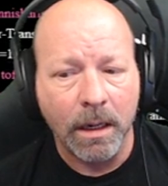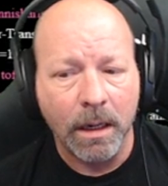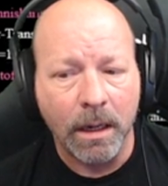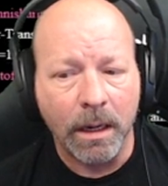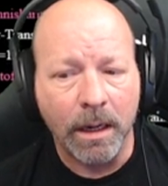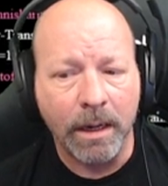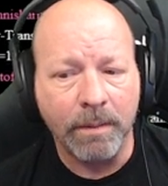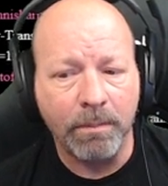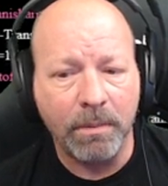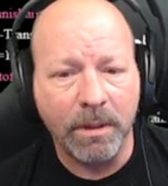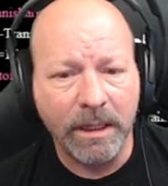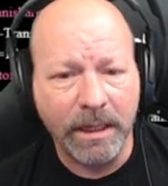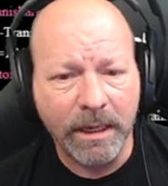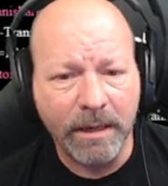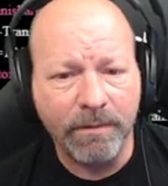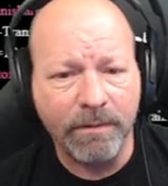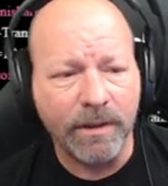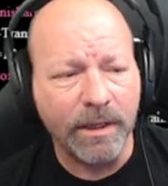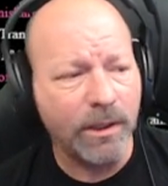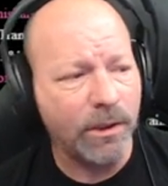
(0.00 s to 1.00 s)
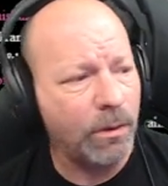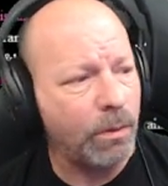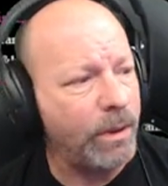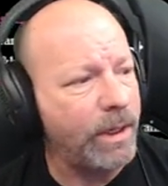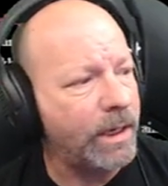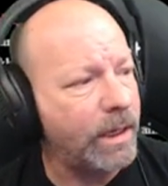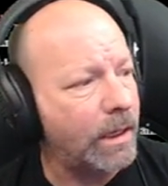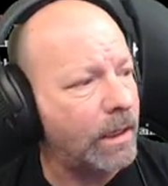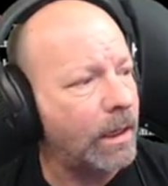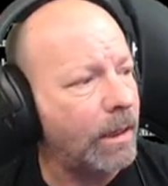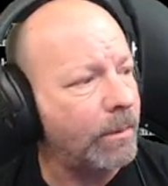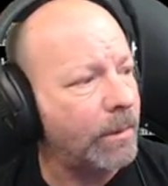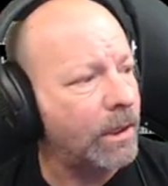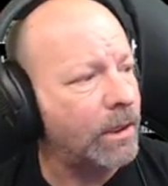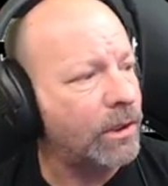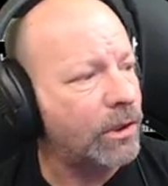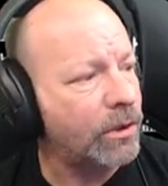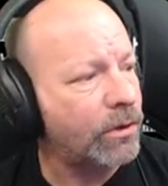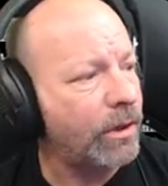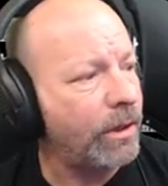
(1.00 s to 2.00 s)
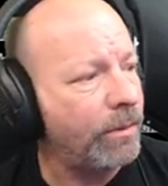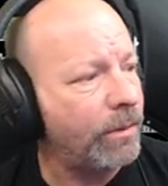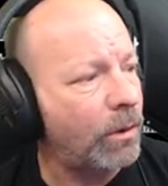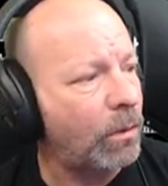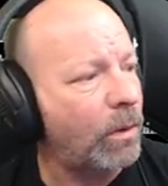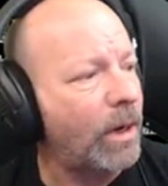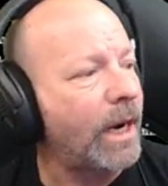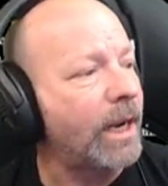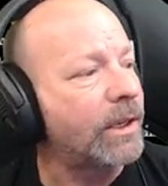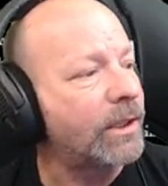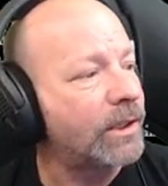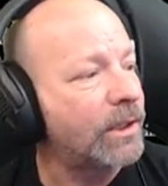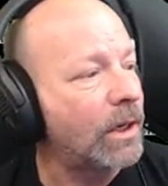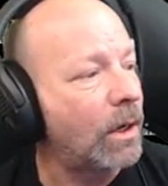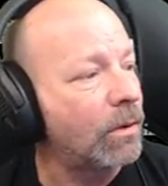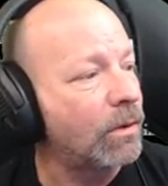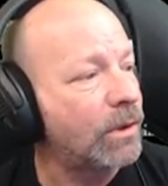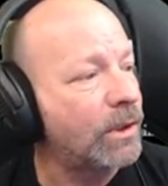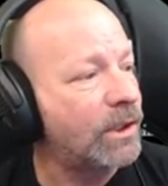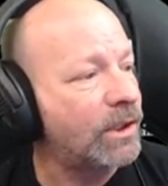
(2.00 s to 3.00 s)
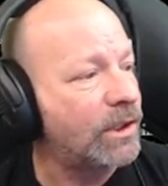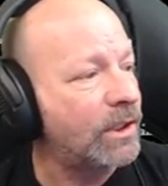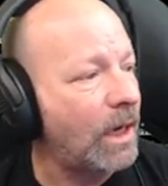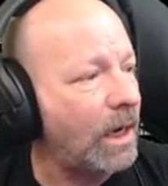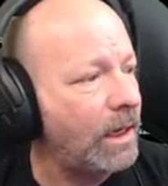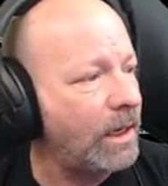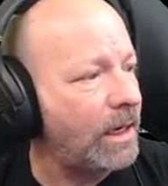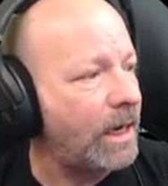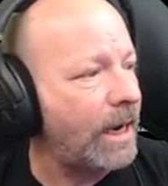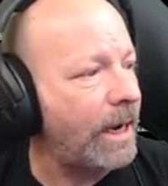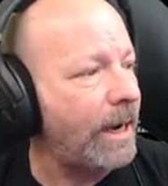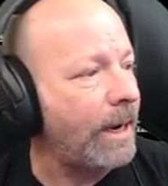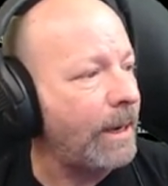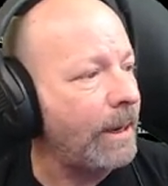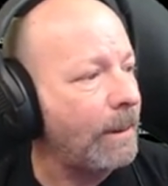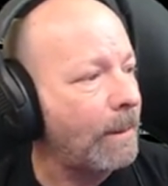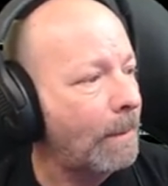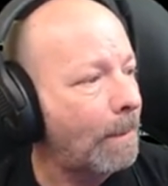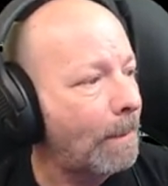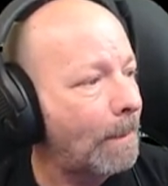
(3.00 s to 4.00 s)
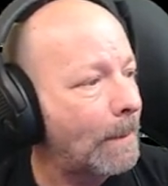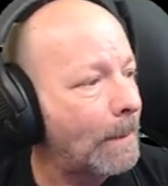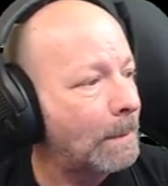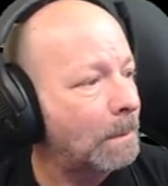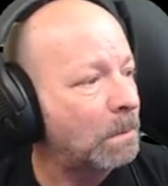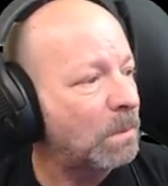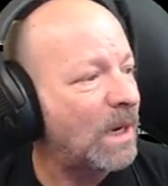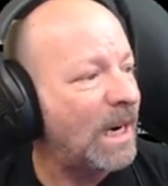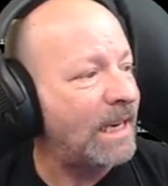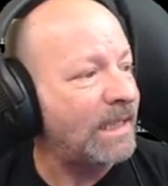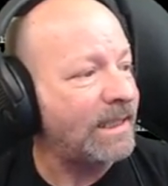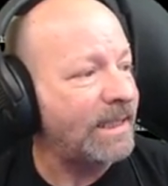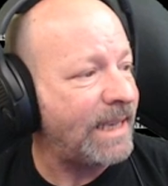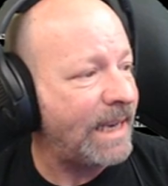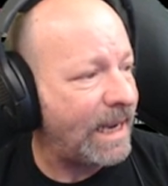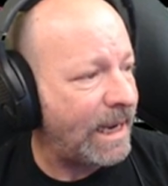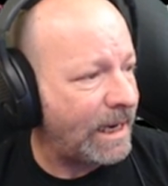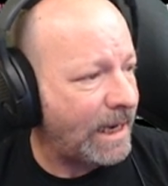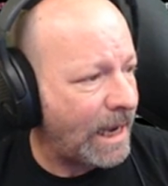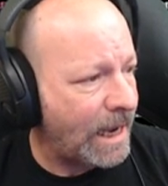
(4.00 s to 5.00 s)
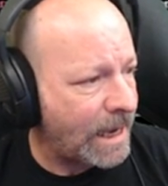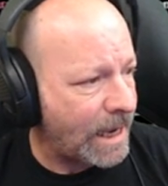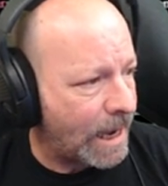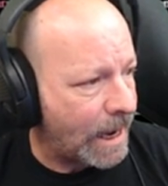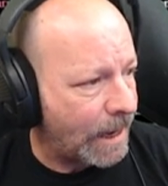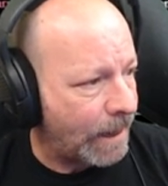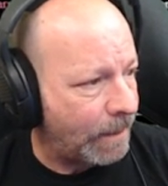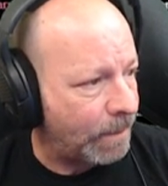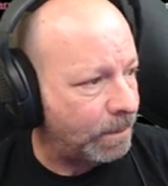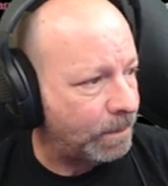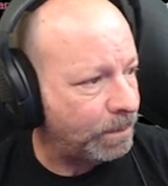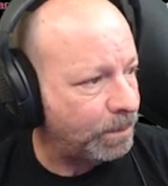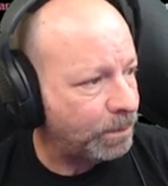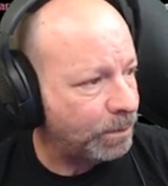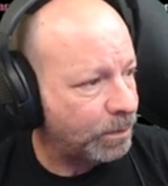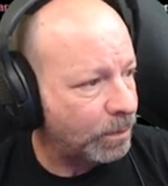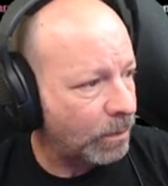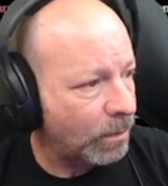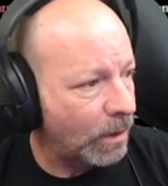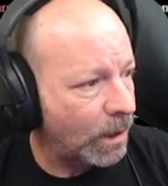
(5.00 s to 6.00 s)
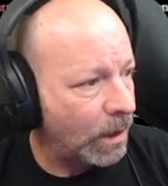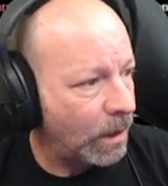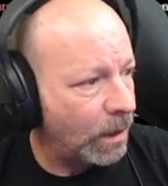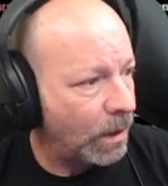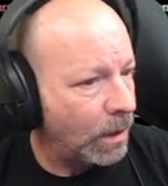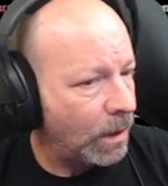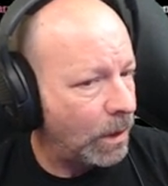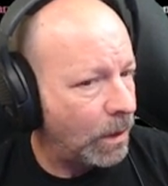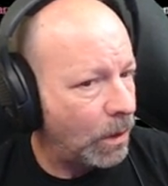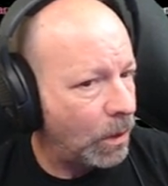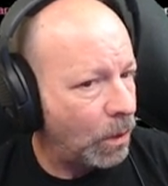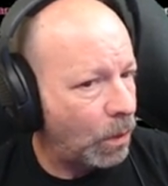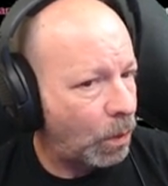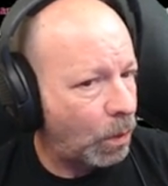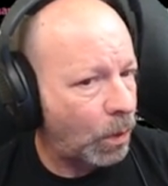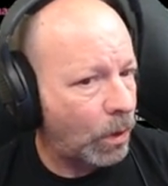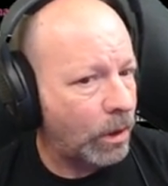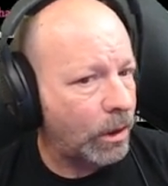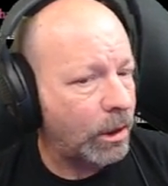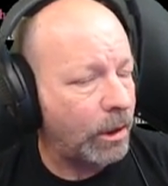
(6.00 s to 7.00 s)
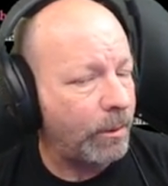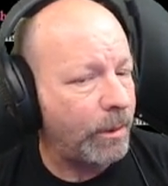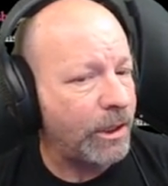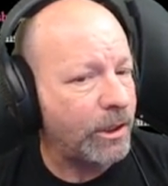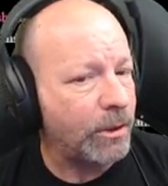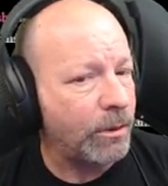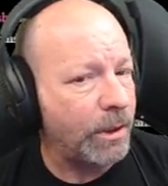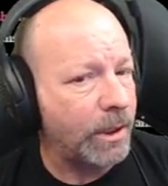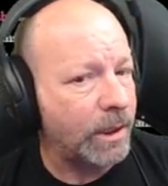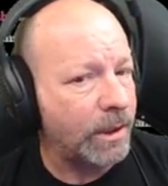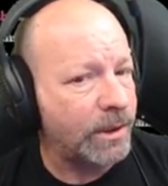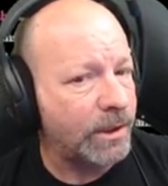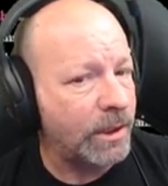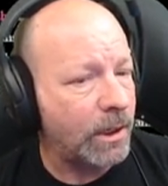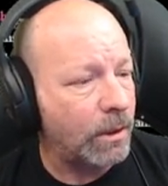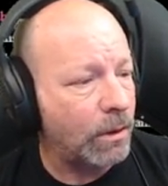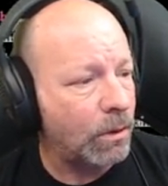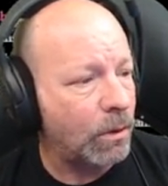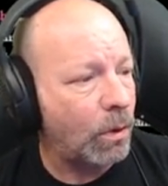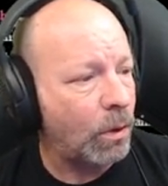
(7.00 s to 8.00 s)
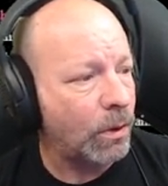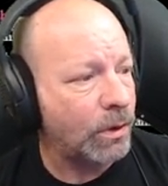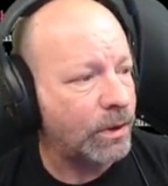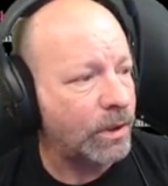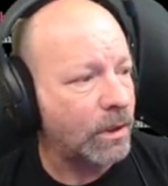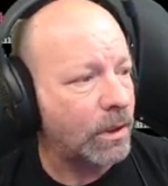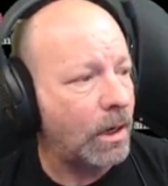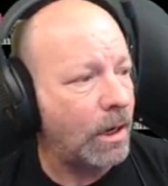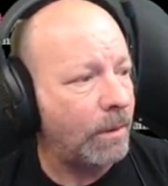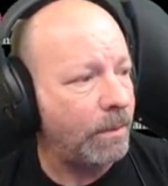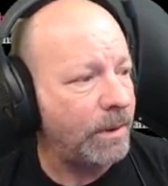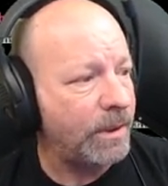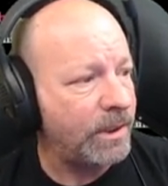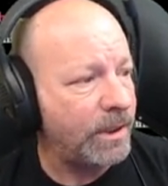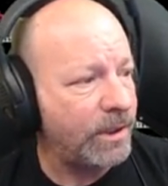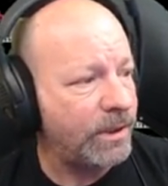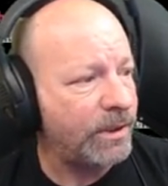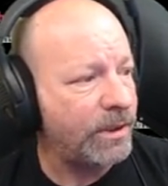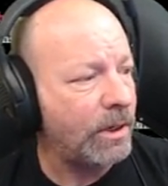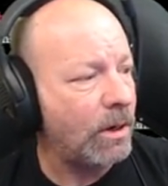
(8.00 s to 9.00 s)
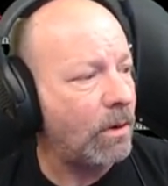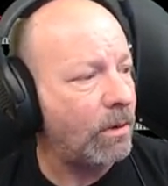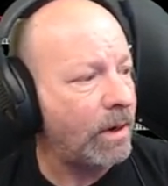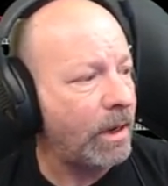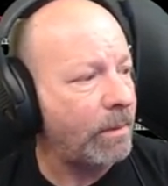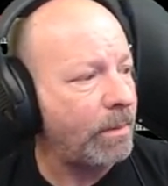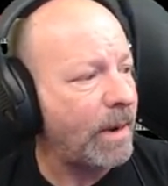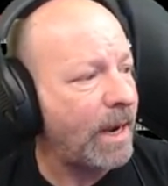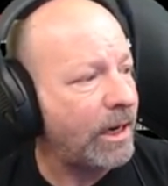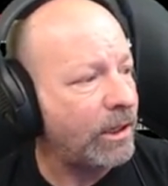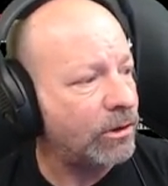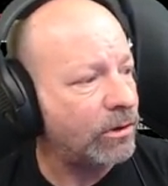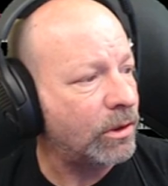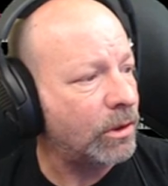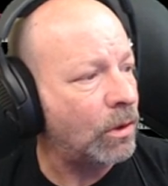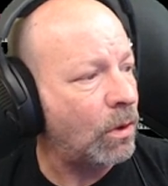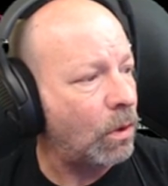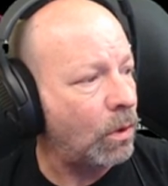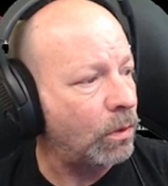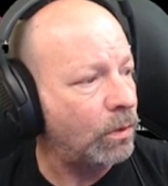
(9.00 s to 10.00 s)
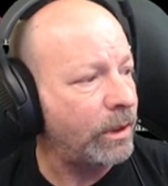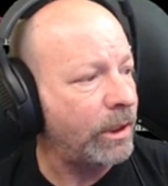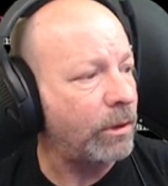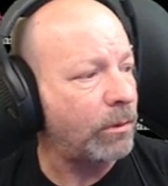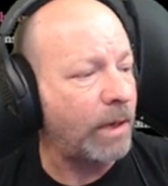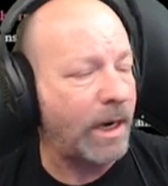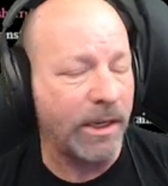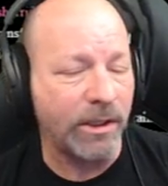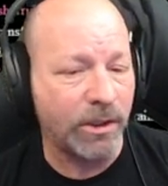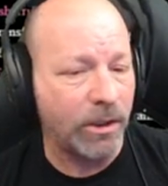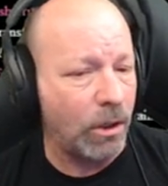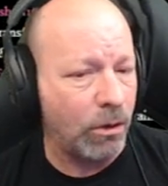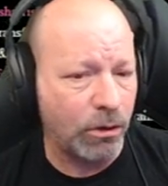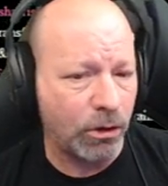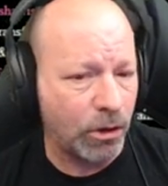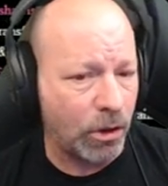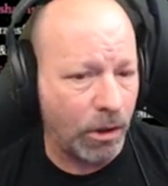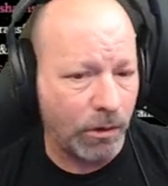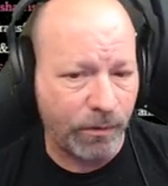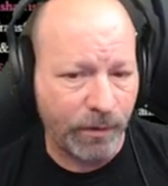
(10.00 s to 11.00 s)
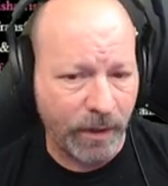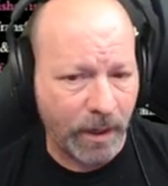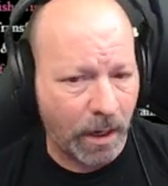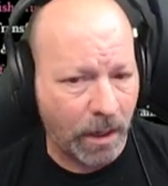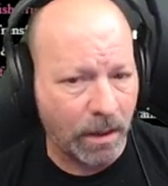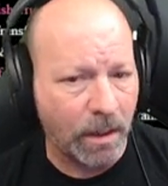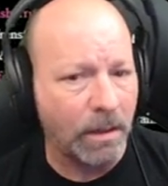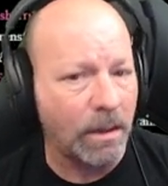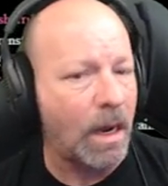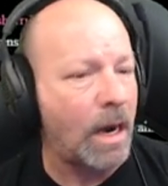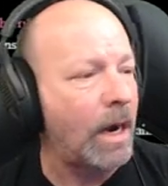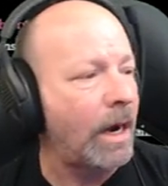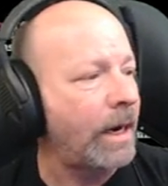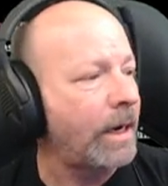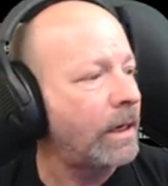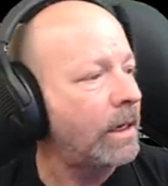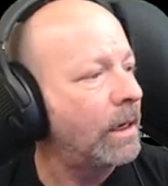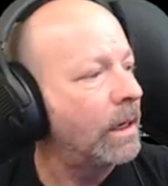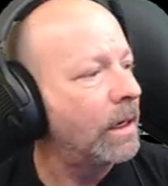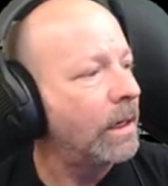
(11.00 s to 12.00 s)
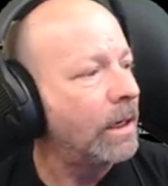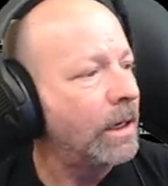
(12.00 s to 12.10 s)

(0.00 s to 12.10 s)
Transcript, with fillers: I believe this weekend I'm going to stream the race. So Sunday at 10 a.m., we're going to be doing Assetto Corsa Competizione Patreon only race. No trophy on the line.